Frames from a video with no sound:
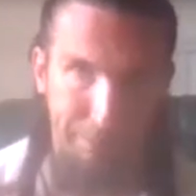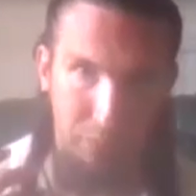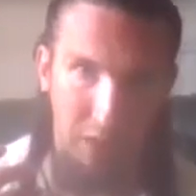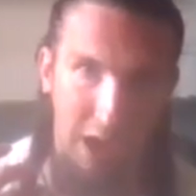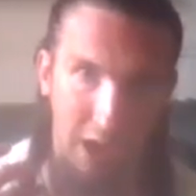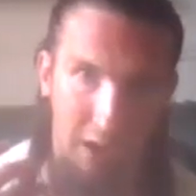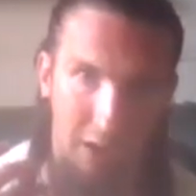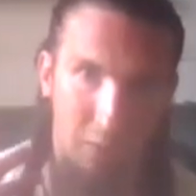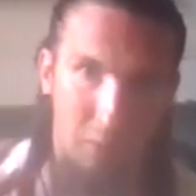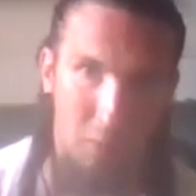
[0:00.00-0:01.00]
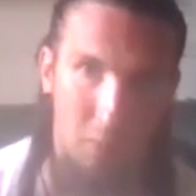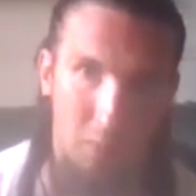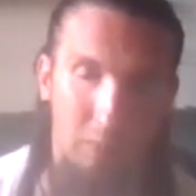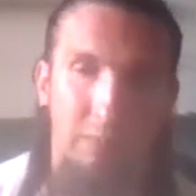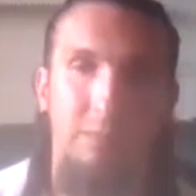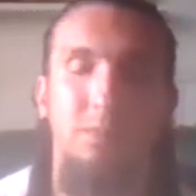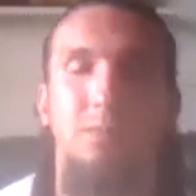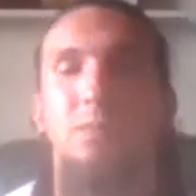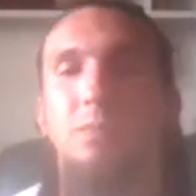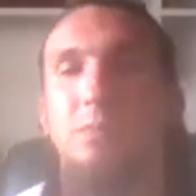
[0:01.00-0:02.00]
The Lighthouse again is it,
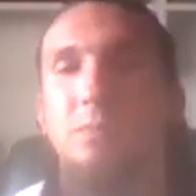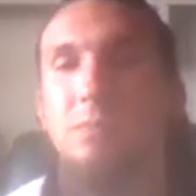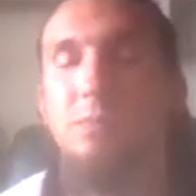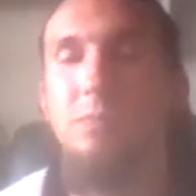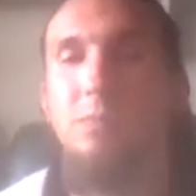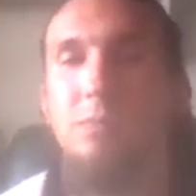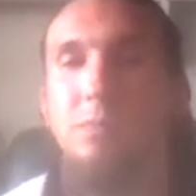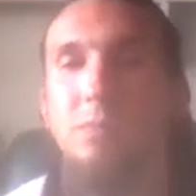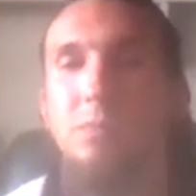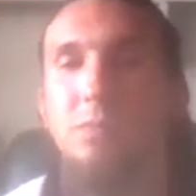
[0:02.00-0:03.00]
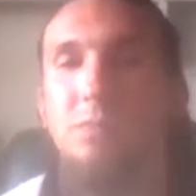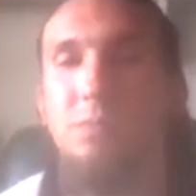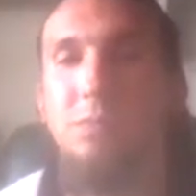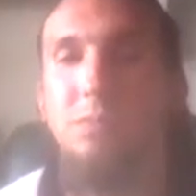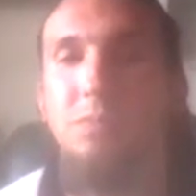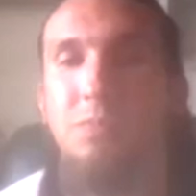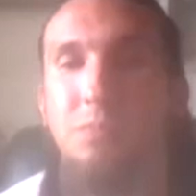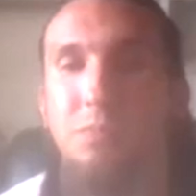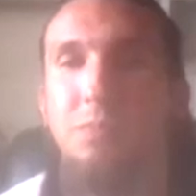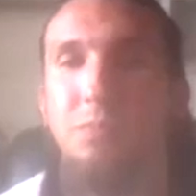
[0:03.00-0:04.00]
I'm, I think I'm probably the same with you. Hmm.